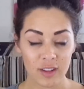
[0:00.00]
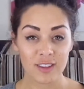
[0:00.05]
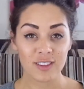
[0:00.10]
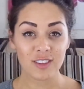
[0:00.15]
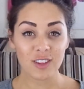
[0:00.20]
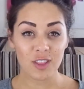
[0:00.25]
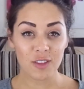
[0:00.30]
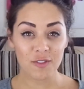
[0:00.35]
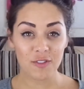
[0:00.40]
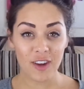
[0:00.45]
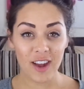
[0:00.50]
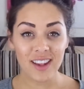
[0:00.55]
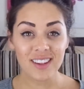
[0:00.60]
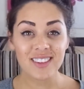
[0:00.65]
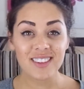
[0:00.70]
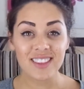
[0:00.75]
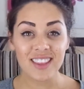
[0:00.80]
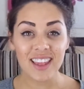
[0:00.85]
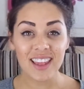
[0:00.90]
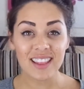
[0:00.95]
So the first
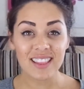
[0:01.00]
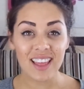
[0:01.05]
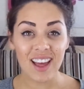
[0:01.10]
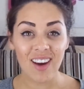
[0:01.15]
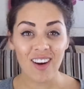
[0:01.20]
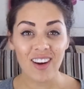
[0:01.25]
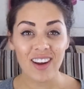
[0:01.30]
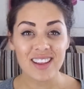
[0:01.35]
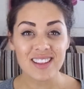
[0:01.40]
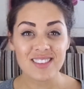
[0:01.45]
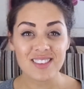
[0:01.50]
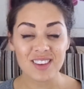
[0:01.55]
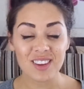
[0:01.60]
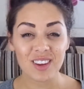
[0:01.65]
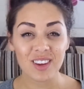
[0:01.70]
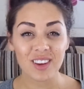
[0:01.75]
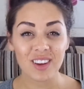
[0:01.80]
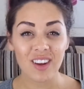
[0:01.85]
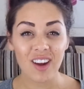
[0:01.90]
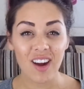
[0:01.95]
thing that I
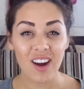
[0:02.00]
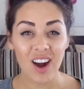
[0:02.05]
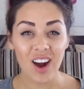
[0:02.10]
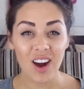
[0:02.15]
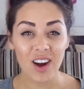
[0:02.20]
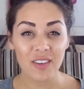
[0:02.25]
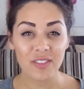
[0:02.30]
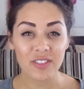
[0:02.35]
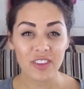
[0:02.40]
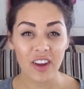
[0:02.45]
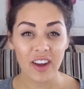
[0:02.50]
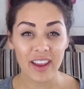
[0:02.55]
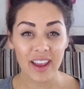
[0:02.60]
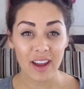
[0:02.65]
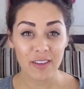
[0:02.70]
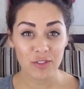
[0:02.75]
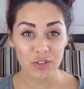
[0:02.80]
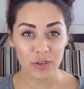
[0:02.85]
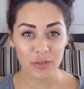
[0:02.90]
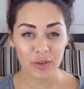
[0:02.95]
do after I
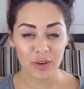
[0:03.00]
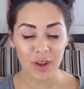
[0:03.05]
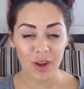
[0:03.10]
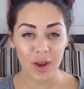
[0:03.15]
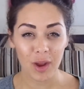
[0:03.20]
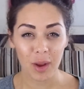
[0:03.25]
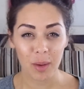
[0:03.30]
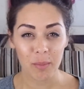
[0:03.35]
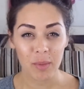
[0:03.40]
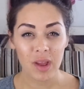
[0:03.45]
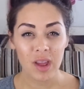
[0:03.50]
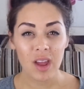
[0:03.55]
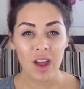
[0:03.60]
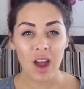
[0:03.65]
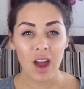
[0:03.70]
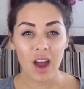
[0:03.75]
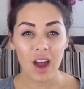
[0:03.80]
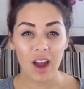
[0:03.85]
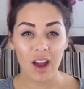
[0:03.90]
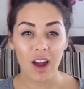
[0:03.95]
have driven home,
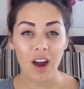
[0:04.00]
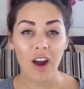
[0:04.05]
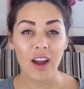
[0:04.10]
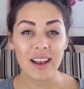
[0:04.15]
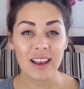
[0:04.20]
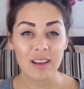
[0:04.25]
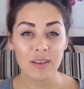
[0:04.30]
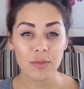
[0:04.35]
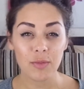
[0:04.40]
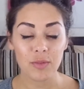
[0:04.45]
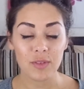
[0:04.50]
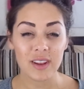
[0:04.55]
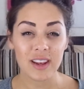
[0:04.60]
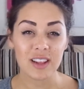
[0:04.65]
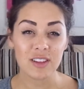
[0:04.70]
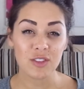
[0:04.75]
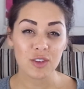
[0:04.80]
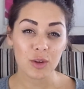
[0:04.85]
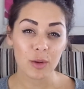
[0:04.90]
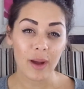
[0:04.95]
I live nearly
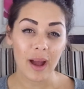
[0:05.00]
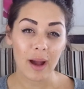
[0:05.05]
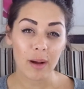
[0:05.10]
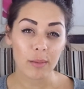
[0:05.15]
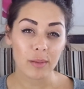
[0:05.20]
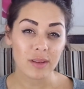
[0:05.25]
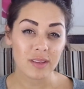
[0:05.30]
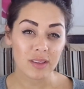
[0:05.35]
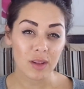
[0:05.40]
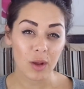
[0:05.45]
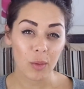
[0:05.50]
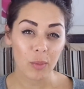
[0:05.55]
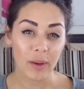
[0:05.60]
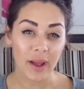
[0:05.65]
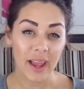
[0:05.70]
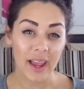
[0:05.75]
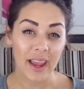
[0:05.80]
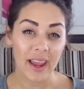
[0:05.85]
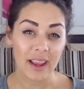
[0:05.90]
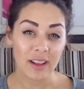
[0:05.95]
2 hours
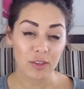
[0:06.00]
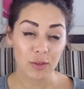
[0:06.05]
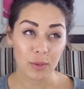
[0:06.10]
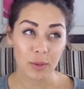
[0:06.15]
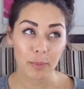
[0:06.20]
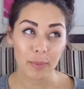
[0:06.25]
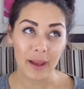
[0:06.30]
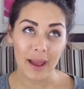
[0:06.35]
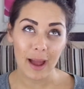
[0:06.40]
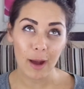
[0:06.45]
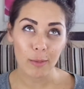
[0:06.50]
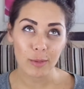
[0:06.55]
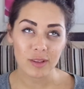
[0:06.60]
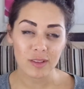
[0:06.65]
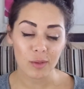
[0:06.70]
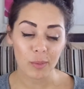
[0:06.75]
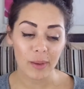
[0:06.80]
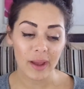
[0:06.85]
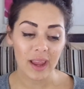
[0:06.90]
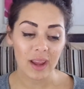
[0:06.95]
away, 2 and a bit hours
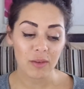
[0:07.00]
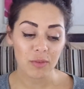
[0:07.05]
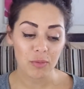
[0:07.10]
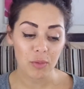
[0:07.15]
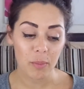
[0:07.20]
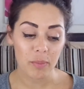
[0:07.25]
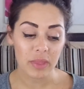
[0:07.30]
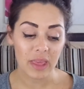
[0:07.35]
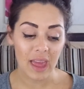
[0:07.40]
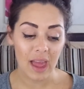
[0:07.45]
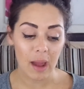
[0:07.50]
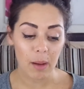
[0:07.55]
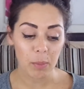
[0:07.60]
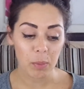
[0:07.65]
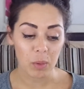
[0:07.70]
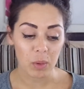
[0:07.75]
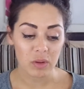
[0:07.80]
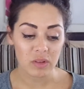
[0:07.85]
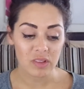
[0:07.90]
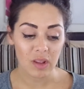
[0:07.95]
away from the
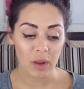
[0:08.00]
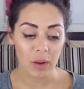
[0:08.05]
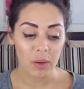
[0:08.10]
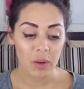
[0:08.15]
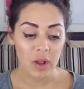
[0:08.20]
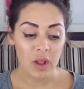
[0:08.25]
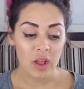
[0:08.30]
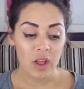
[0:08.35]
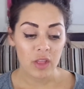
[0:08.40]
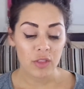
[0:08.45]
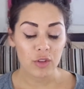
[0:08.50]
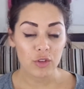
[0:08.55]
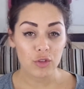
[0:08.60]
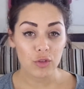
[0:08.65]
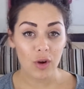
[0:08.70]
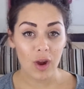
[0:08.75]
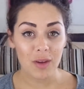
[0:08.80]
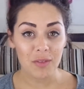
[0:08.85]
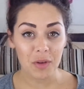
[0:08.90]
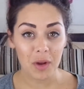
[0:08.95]
airport, so the
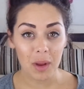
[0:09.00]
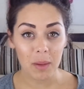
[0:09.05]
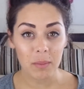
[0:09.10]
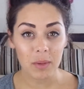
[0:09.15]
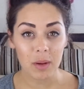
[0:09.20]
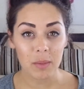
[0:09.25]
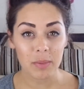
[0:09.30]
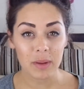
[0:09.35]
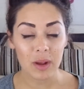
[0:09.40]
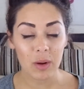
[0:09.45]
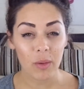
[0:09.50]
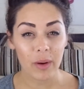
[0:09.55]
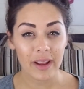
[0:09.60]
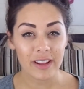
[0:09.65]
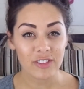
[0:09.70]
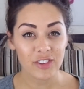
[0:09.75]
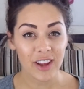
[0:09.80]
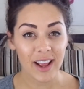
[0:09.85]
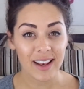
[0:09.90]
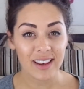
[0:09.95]
drive home can be
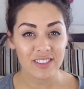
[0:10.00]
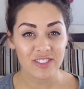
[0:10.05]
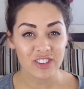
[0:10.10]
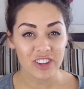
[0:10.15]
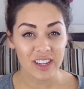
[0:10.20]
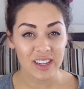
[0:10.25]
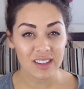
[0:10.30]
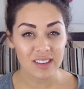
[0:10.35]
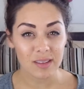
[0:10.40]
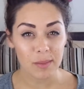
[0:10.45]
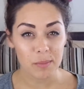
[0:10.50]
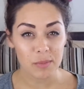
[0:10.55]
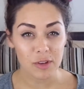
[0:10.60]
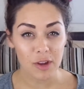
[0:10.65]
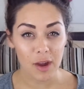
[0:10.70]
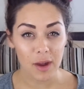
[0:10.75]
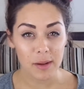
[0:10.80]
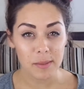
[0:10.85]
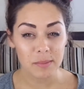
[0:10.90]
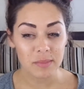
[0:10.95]
quite challenging
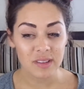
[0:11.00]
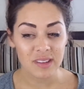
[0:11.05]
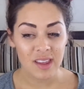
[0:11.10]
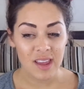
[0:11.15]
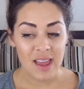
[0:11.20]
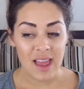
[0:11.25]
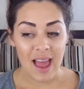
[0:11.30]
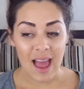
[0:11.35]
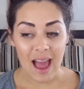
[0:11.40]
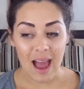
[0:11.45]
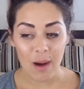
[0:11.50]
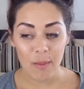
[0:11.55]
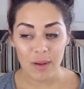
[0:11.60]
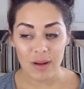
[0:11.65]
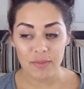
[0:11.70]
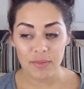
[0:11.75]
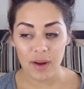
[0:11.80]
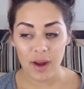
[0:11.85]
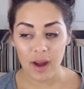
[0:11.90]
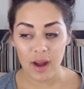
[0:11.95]
sometimes.
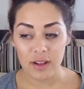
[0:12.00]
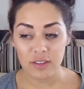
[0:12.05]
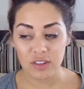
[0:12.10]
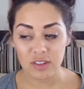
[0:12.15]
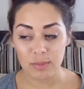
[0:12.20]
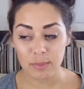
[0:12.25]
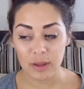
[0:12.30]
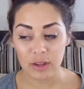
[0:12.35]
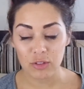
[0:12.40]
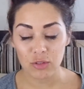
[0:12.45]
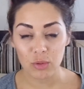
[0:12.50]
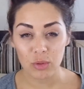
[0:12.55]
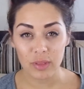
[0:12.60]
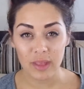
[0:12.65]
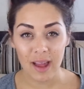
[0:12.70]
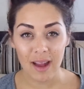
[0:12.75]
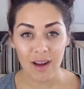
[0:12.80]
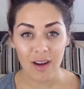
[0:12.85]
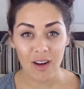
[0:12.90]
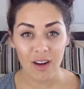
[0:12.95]
However, I just make sure
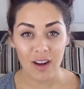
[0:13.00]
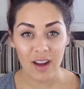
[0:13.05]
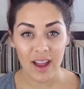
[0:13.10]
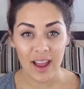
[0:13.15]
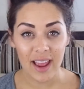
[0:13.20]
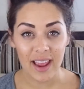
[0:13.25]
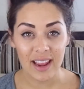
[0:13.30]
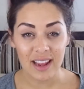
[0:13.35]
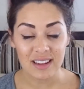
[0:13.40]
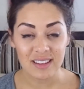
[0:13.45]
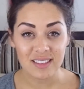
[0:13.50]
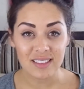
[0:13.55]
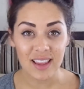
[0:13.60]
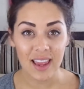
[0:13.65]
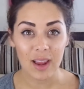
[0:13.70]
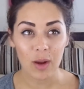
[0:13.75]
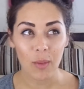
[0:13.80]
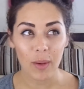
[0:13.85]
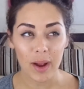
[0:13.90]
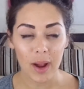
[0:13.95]
that I
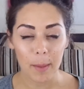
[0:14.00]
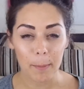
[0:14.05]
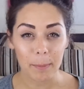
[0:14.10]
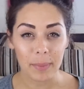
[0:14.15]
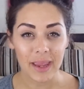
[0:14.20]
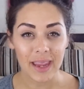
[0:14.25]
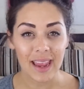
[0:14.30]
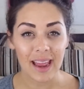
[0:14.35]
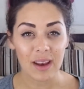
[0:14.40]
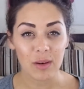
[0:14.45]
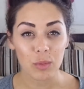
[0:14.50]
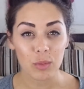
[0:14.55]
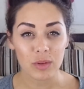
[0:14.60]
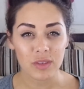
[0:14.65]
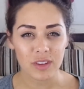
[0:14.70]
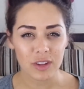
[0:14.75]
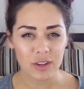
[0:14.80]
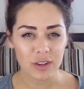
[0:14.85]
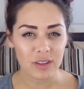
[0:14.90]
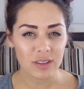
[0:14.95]
stay quite upbeat and
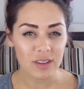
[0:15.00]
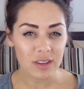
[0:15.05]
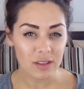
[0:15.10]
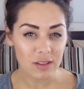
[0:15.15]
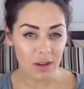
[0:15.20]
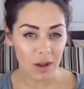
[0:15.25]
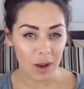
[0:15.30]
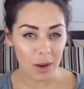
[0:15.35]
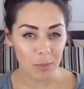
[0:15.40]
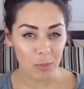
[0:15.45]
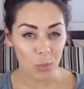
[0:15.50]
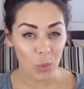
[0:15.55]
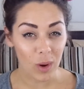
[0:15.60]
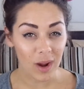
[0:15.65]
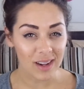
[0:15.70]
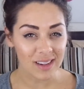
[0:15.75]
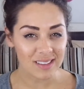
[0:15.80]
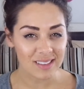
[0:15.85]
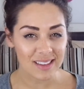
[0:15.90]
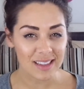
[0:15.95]
also use the time
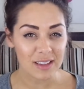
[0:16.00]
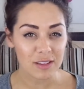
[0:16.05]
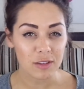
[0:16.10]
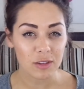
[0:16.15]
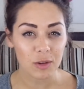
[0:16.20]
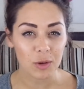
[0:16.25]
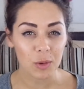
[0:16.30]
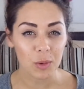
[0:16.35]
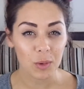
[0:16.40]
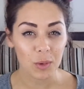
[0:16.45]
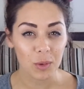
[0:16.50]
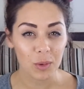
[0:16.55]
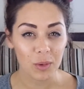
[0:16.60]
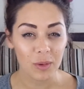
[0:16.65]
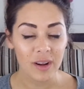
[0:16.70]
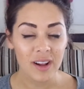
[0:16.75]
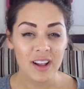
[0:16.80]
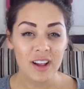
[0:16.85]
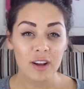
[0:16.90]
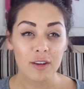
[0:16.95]
wisely to
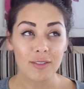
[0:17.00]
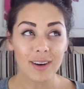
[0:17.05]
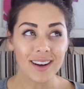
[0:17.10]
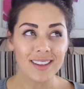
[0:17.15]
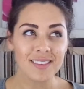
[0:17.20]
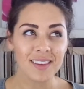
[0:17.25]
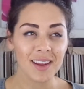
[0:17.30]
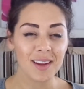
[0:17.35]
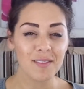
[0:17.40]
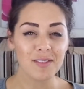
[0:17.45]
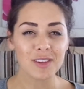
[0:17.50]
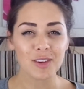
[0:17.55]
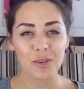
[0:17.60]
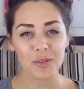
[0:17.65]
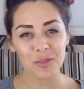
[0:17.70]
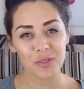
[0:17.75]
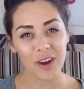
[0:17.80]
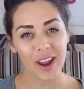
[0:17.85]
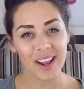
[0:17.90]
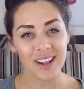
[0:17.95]
call relatives or
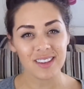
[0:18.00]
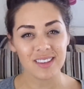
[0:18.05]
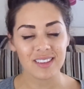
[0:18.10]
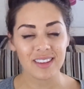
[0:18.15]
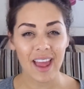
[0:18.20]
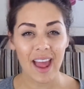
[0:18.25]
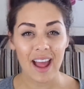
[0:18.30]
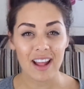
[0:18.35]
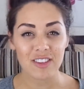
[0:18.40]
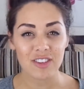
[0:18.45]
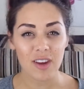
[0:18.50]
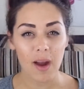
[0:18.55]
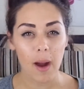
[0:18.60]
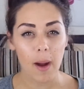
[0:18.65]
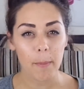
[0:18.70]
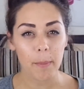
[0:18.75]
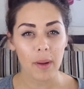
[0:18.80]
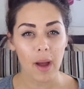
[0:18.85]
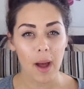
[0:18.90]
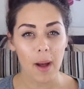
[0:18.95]
friends, catch
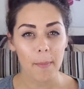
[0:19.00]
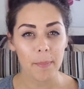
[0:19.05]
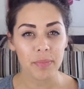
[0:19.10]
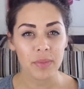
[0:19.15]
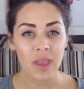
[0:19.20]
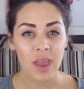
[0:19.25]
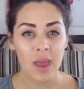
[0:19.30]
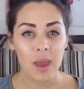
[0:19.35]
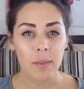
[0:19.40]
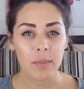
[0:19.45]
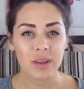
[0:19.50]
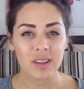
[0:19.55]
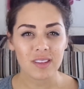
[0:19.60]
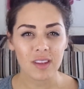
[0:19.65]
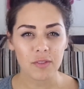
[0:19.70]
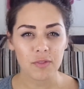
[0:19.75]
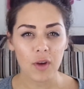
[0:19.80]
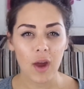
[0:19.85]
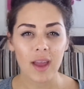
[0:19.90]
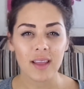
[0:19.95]
up, because I
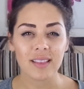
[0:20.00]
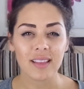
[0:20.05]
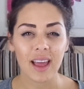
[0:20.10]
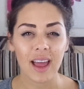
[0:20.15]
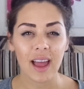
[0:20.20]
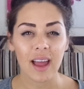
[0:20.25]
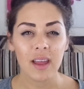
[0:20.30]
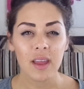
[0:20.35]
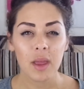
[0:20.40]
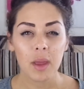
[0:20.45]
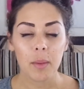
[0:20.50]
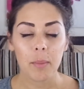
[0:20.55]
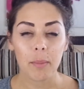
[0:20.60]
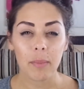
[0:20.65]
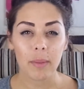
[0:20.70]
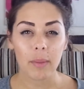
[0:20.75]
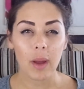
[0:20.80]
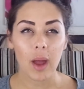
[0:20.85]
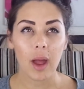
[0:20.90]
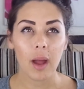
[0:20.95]
find that
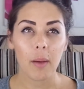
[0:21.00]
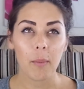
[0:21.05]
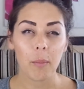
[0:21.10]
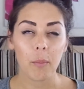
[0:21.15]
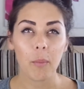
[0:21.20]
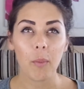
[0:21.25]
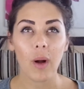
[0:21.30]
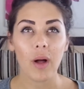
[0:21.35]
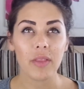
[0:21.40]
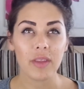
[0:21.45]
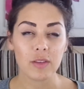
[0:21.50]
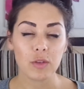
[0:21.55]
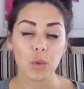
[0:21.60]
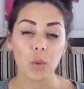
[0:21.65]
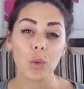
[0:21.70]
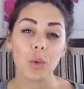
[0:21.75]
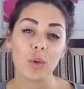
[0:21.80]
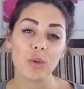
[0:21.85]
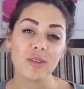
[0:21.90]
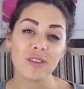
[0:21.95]
while they
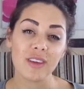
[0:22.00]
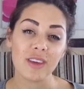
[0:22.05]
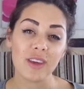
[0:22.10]
talk to